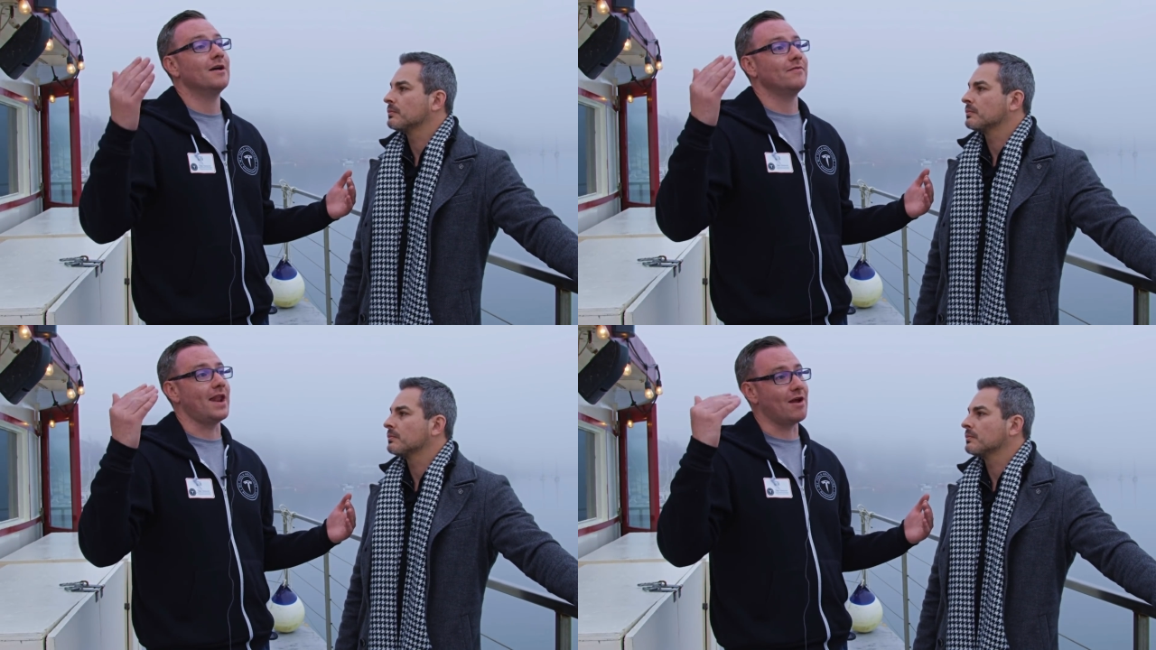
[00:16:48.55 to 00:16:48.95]

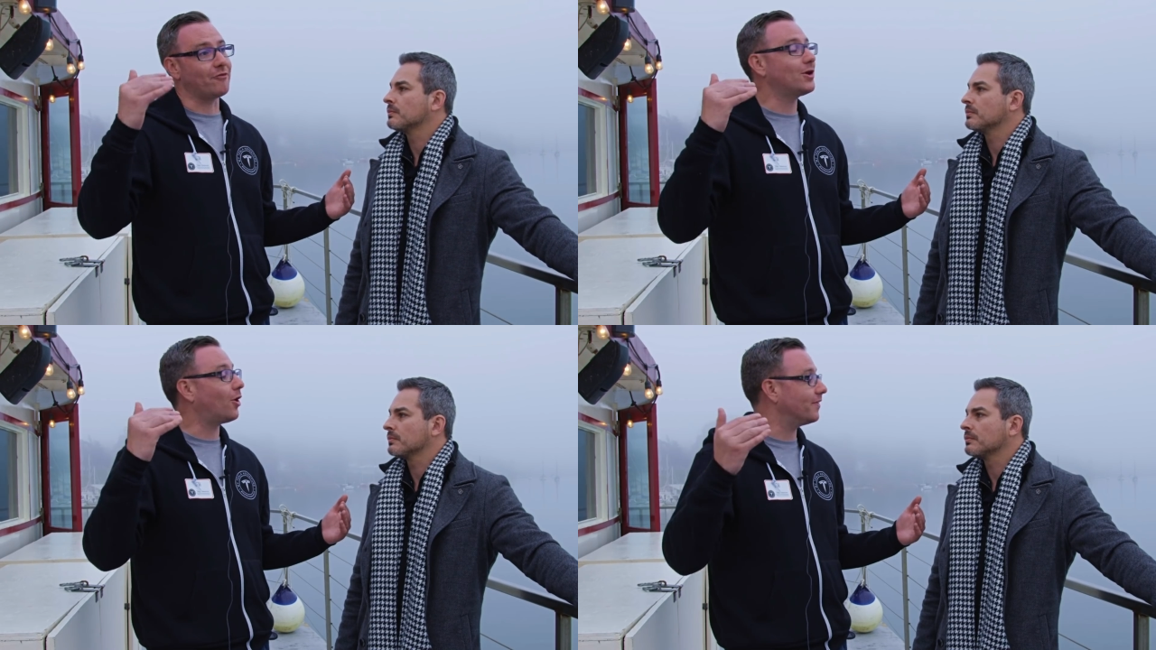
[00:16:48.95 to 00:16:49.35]
Speaker 1: that
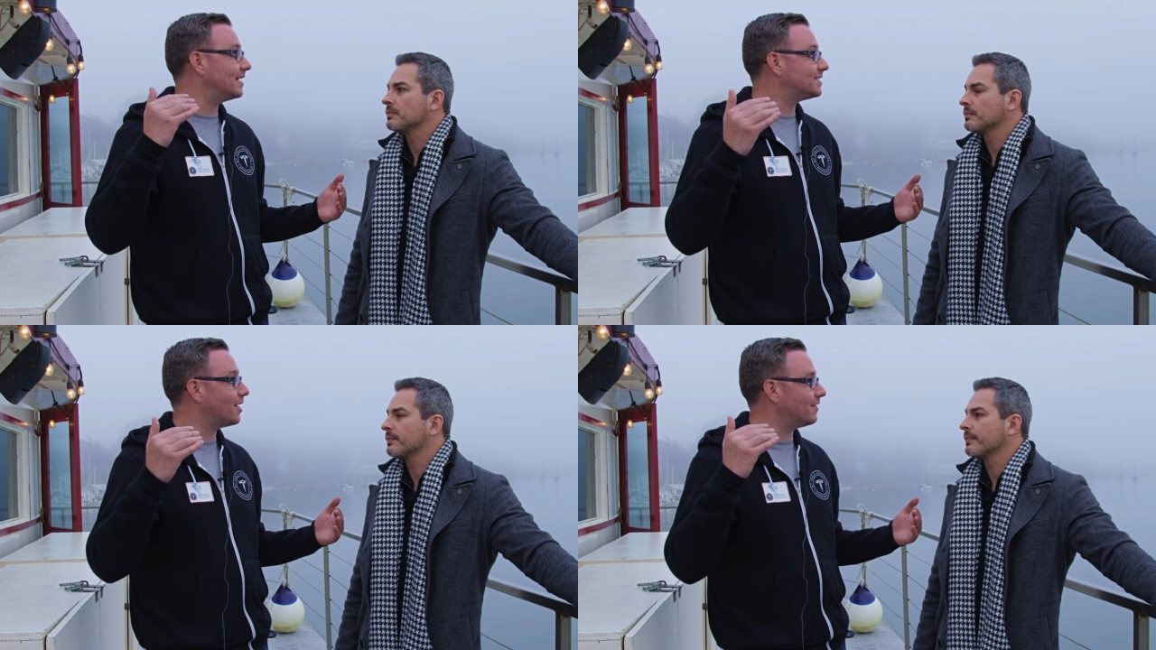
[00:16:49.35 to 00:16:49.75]
every car
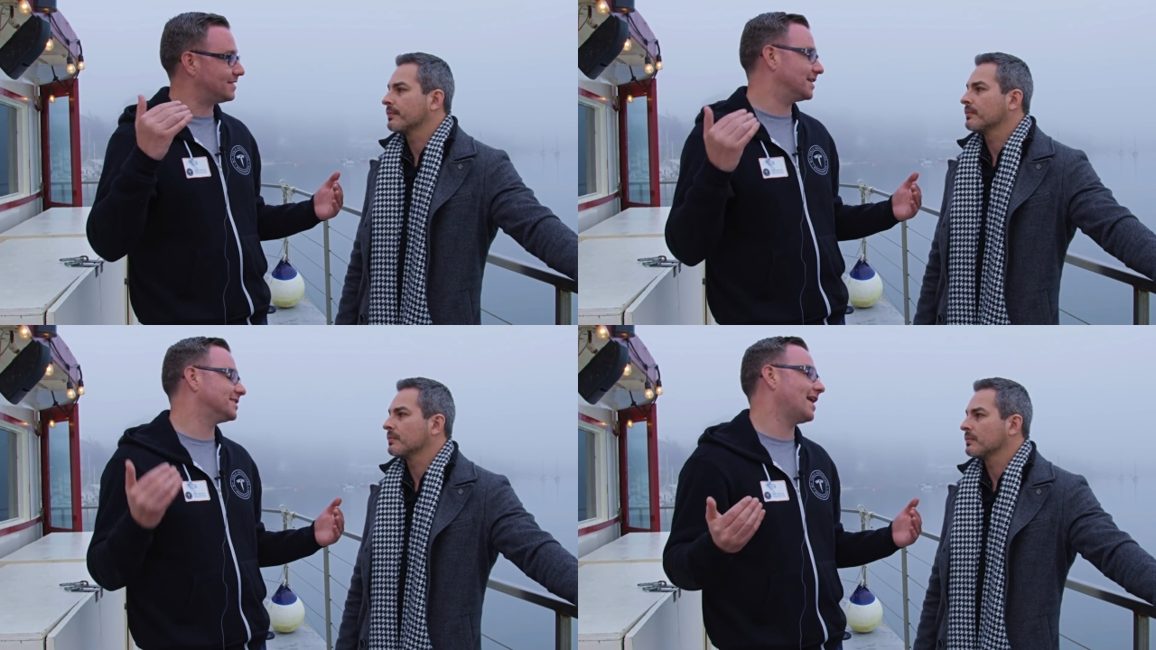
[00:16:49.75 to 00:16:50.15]
they sell that
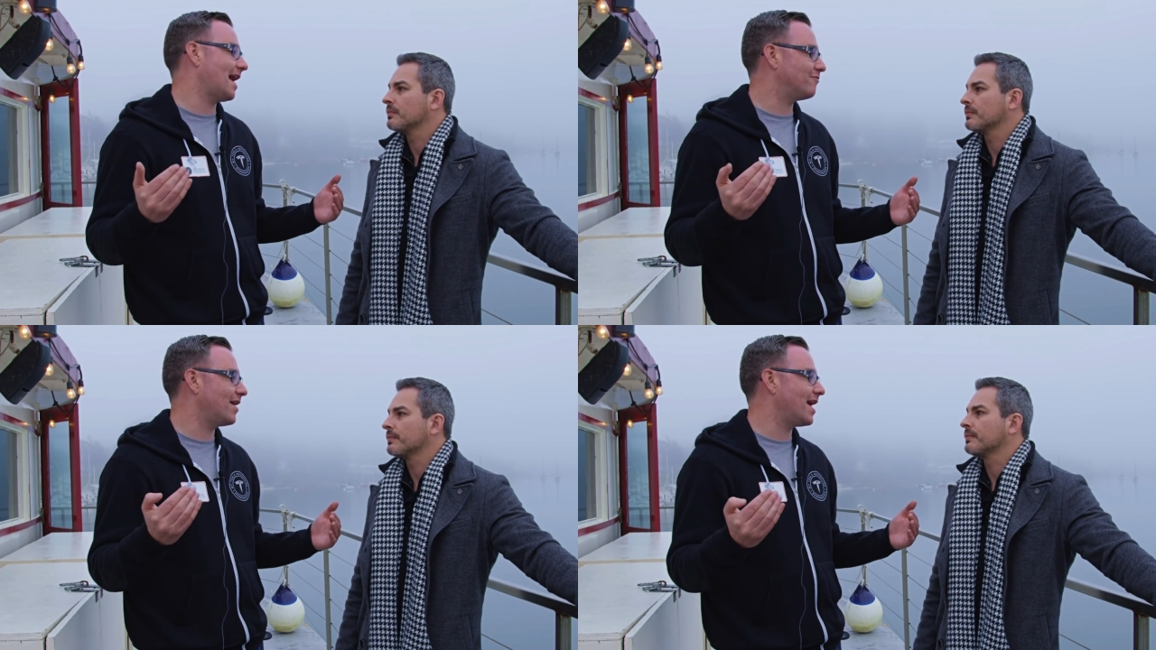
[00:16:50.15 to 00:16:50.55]
doesn't
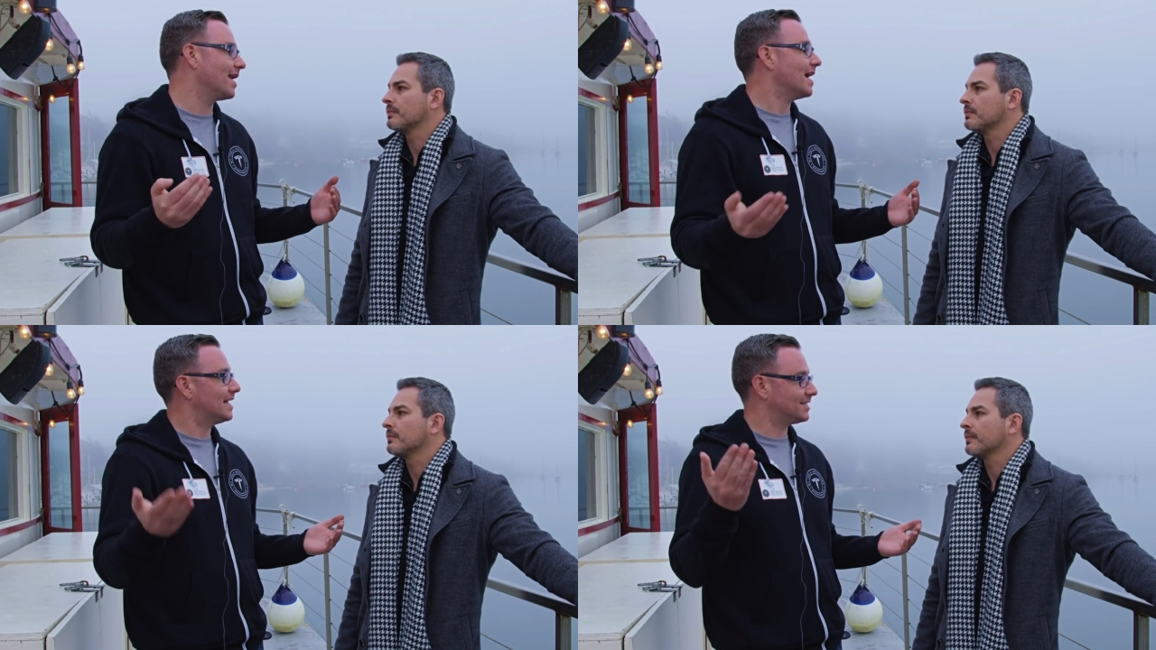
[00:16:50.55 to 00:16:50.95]
have that
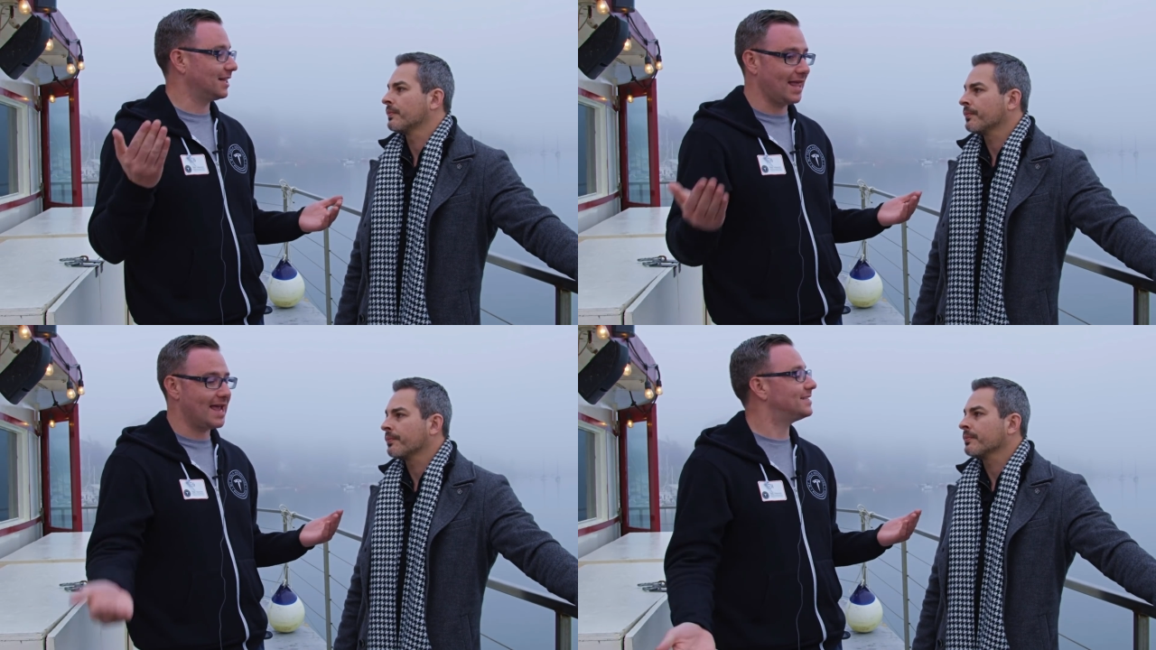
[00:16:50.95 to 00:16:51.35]
has a
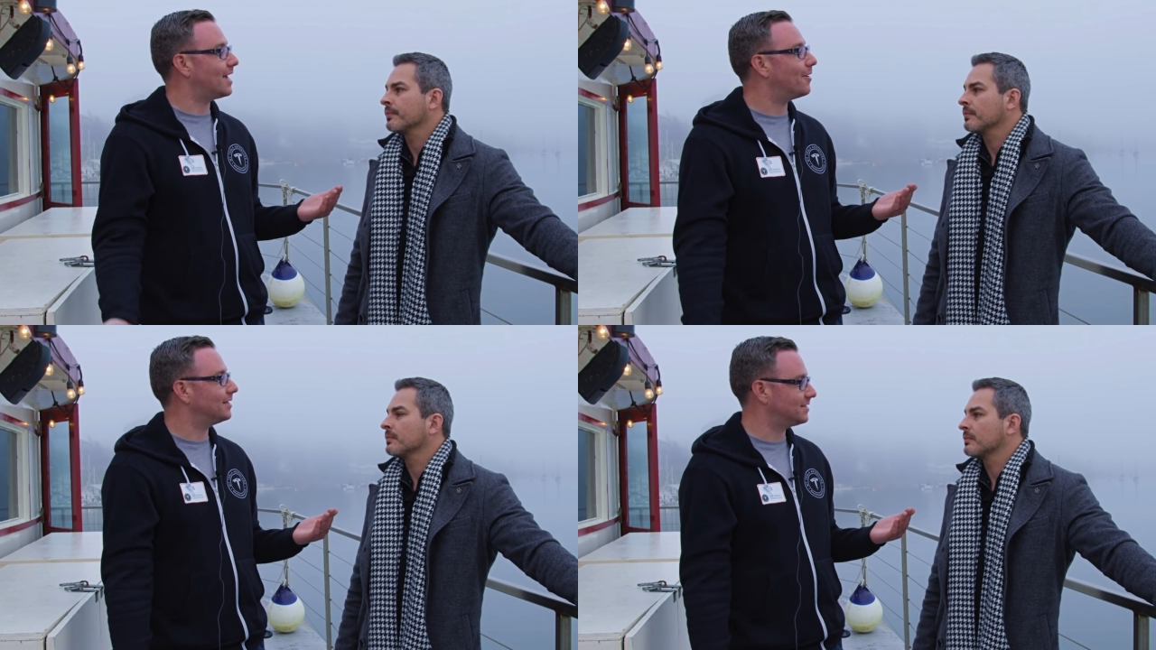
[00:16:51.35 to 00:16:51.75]
leg
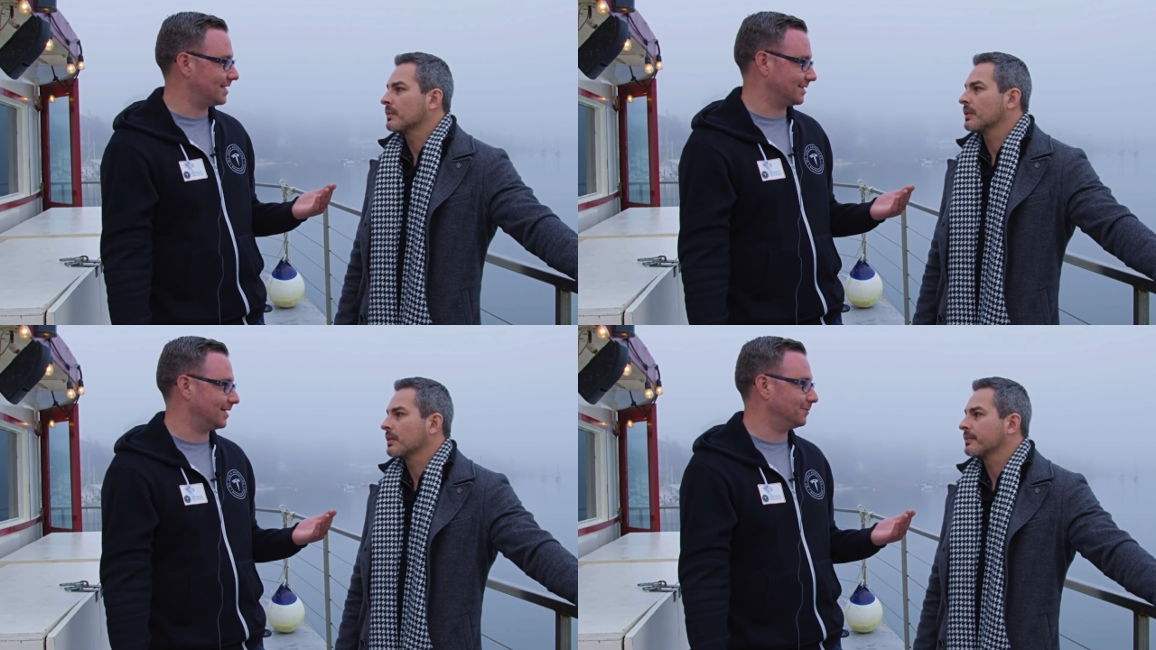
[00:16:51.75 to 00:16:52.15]
down on
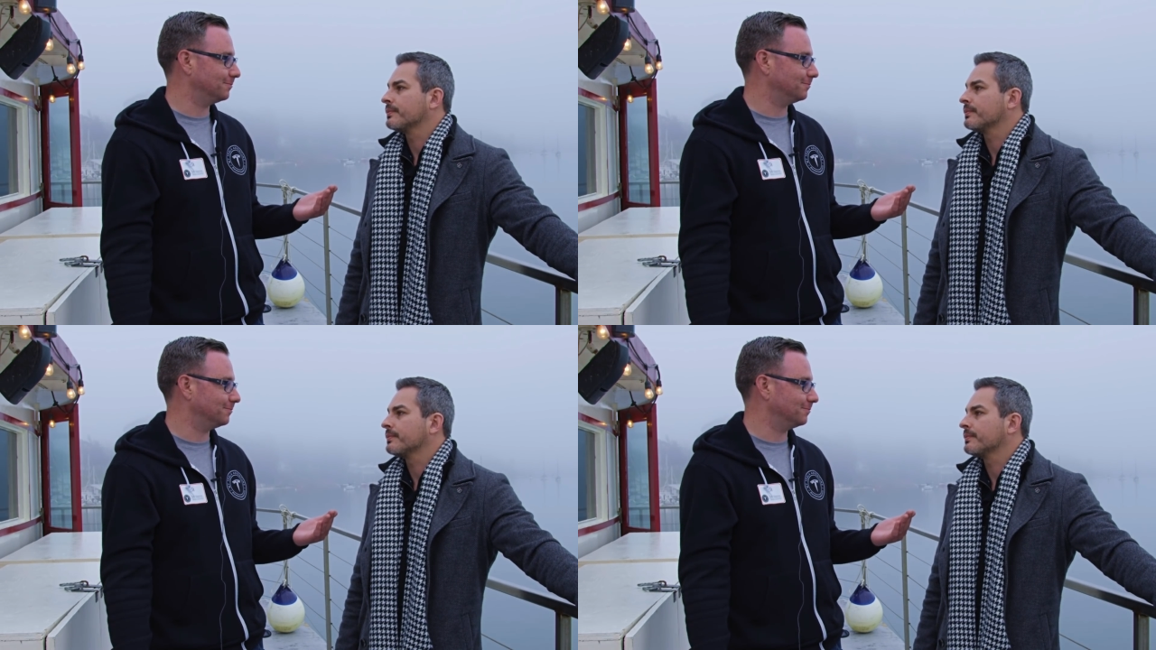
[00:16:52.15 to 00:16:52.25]
Tesla.